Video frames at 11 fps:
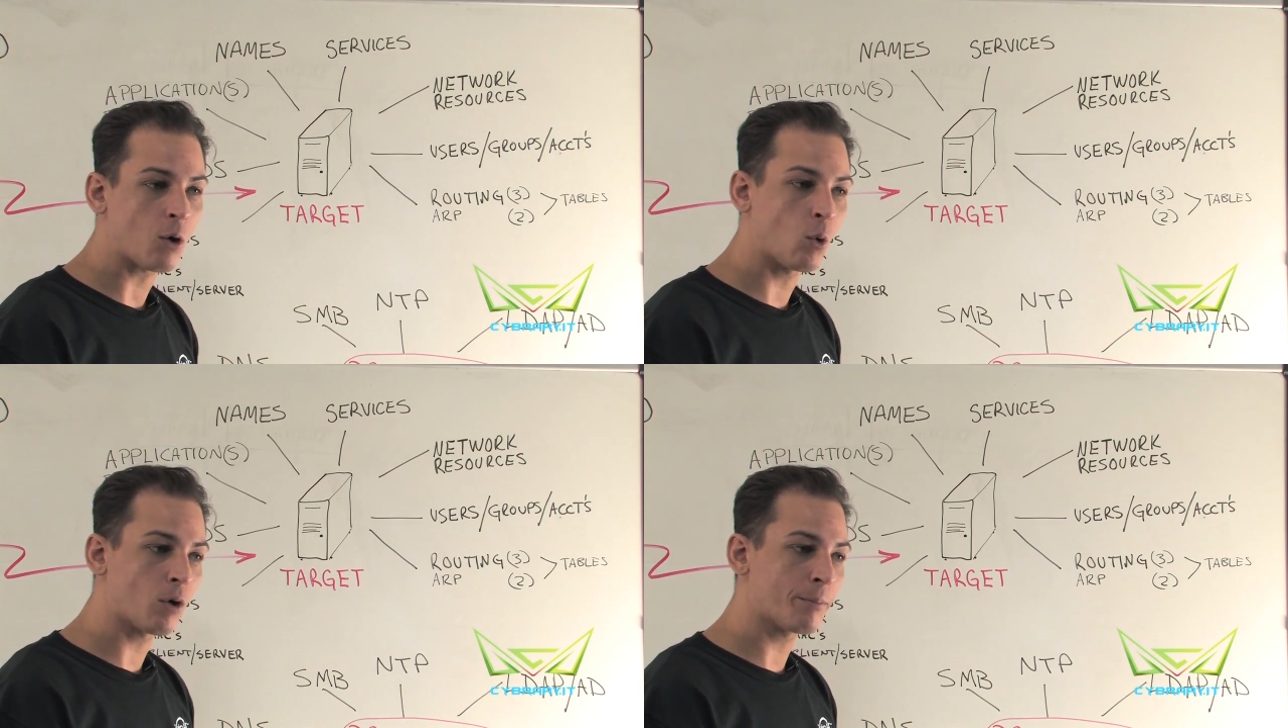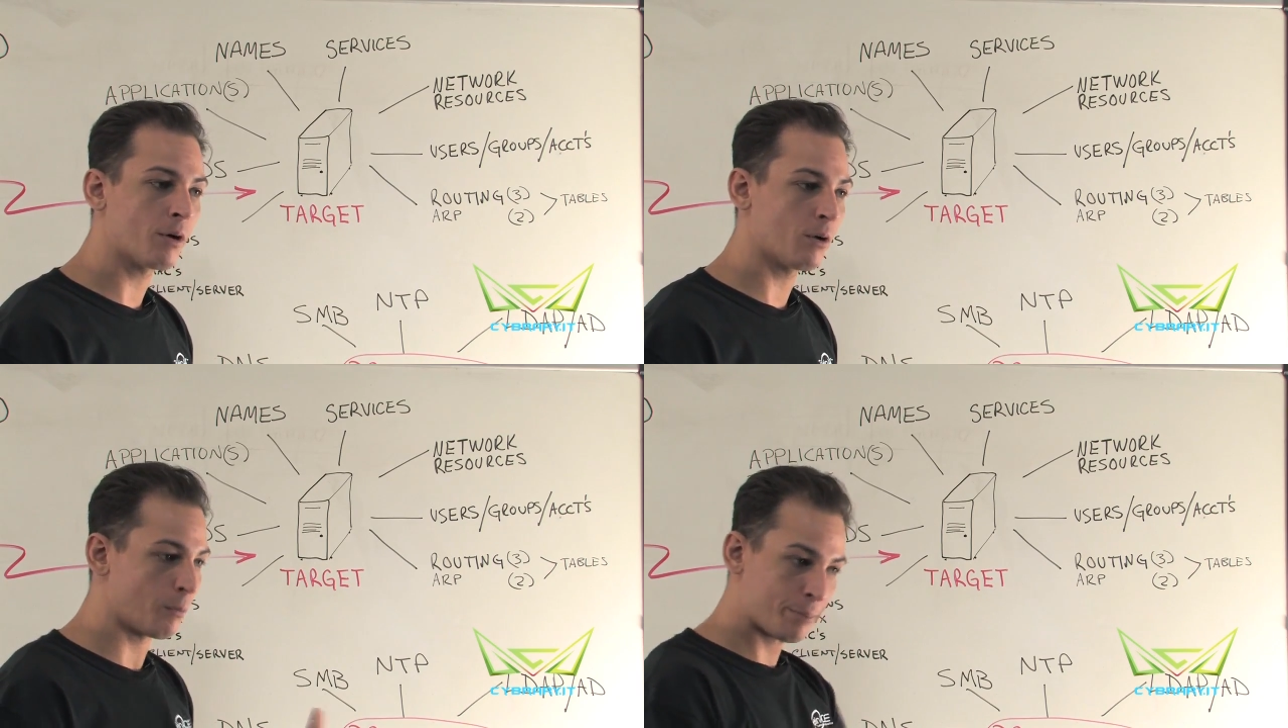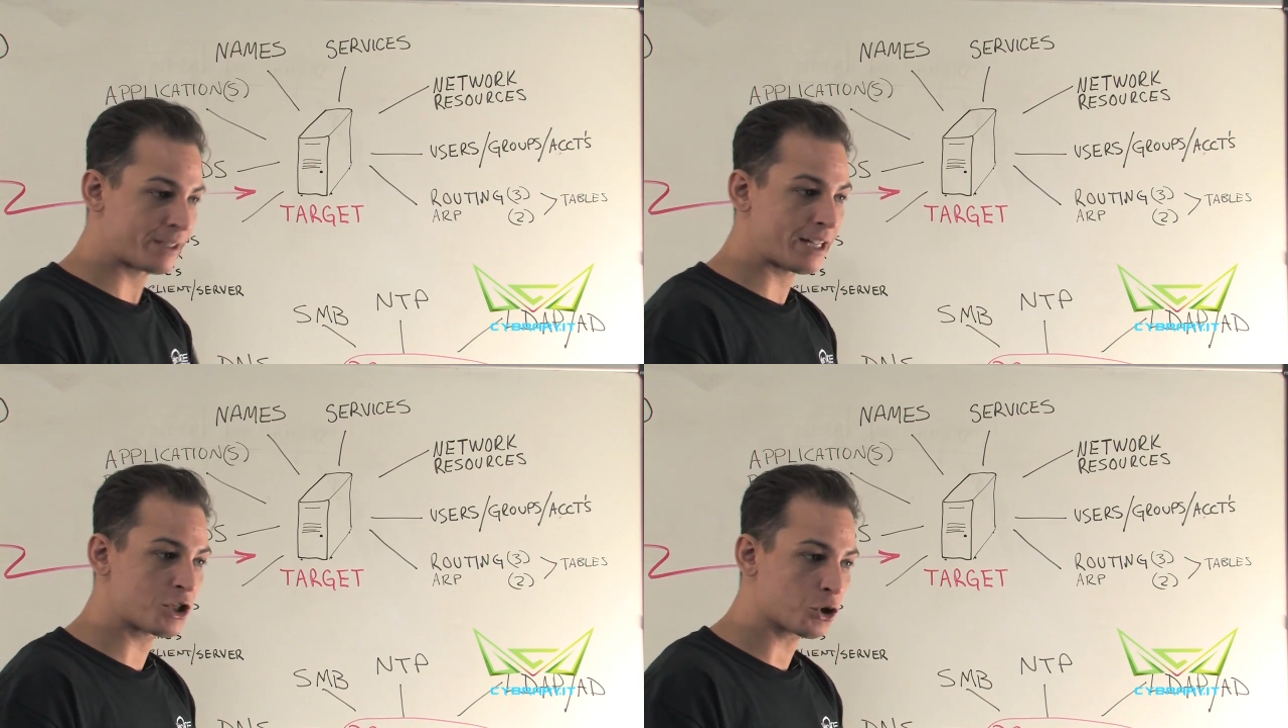or
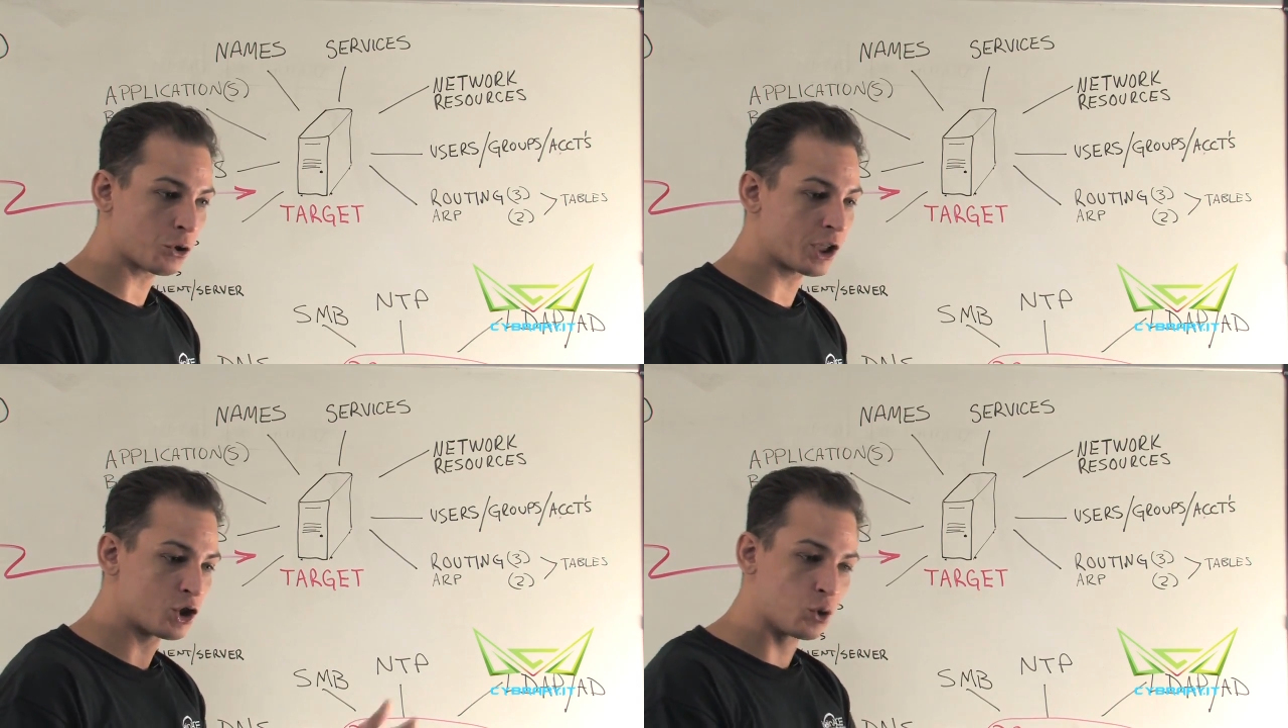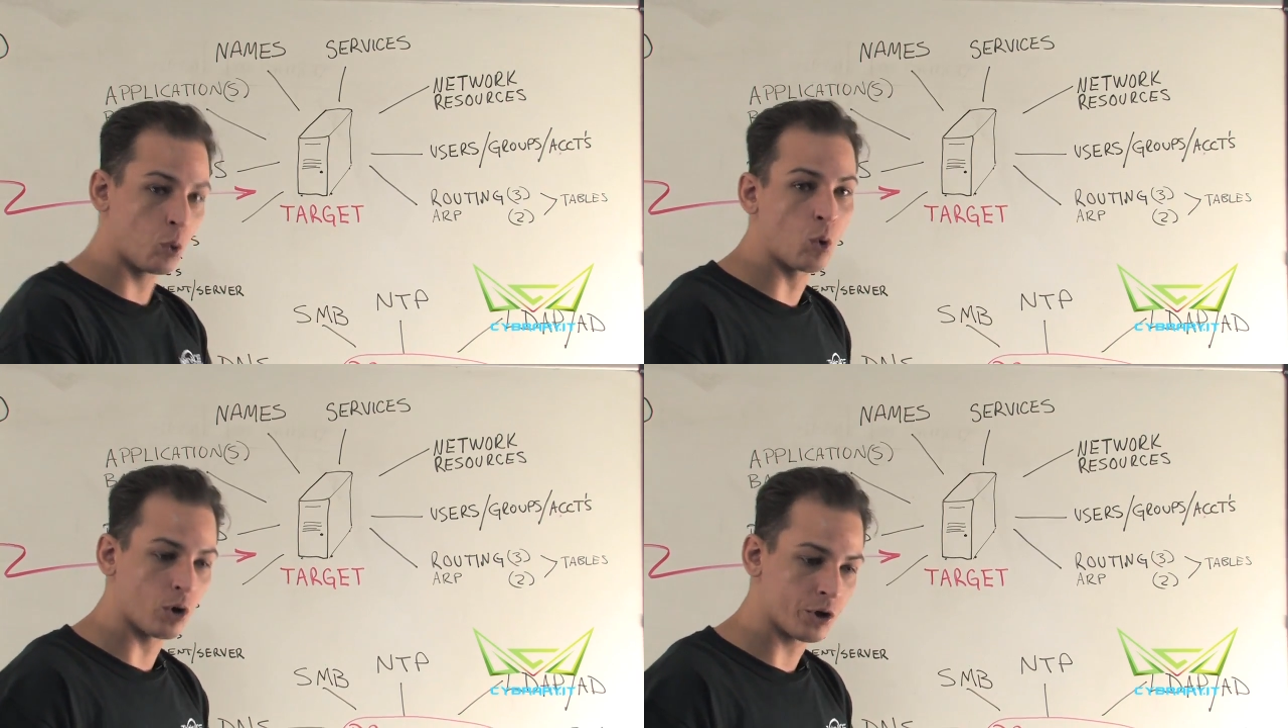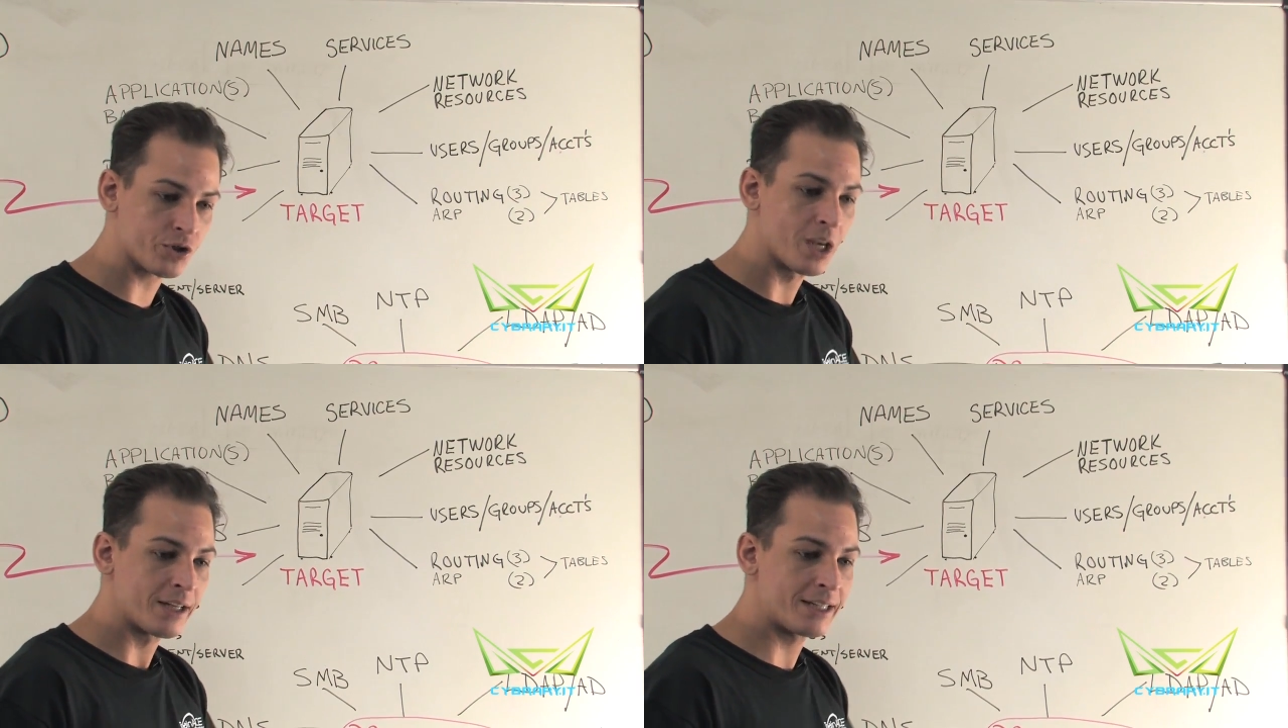potentially
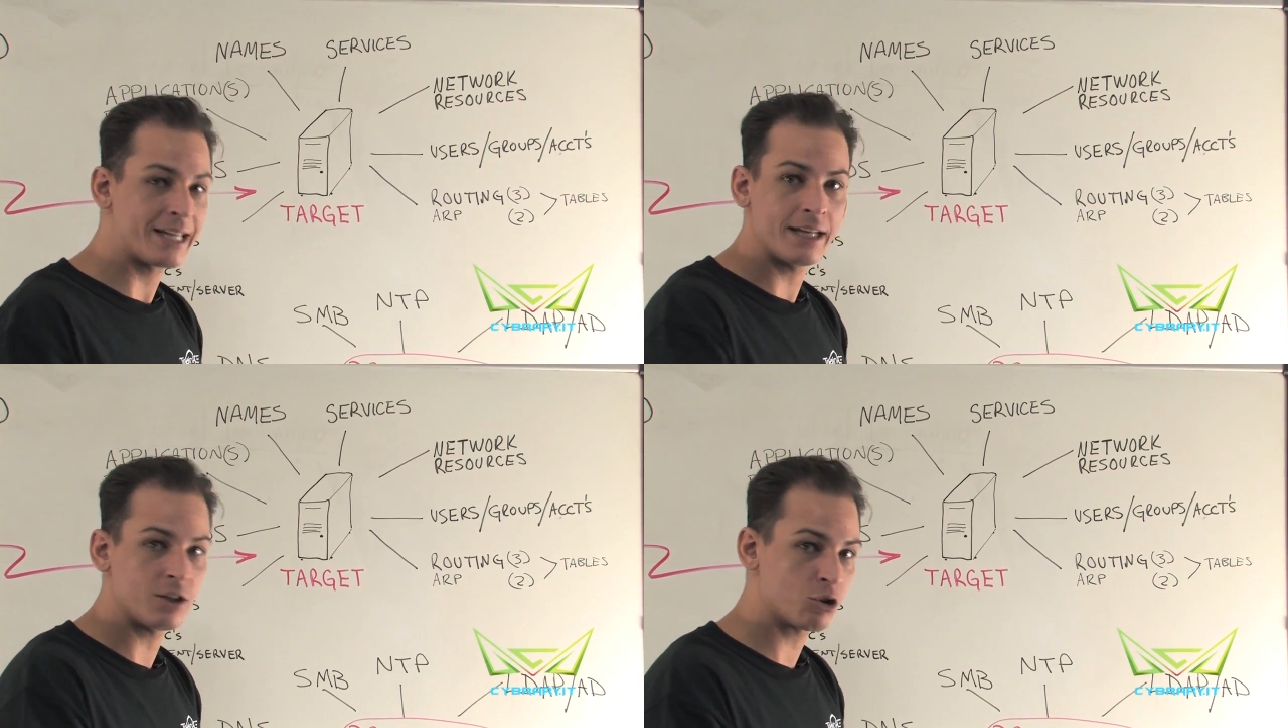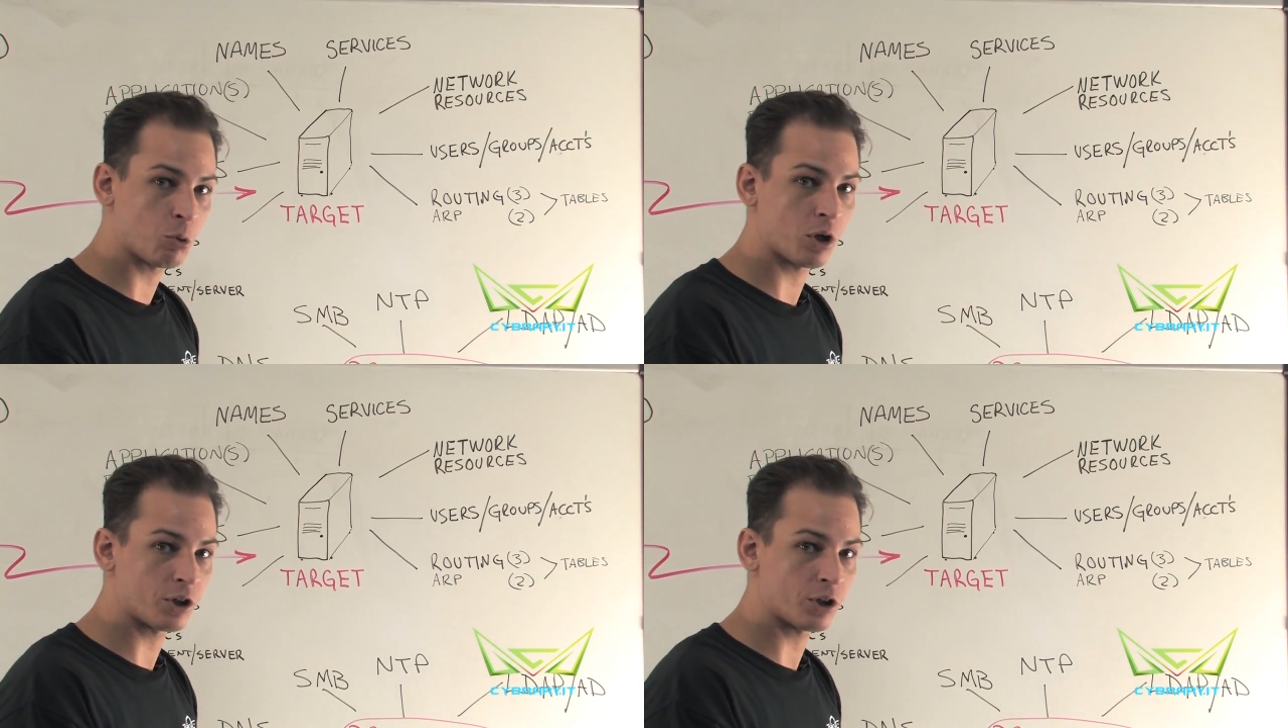doors to get into our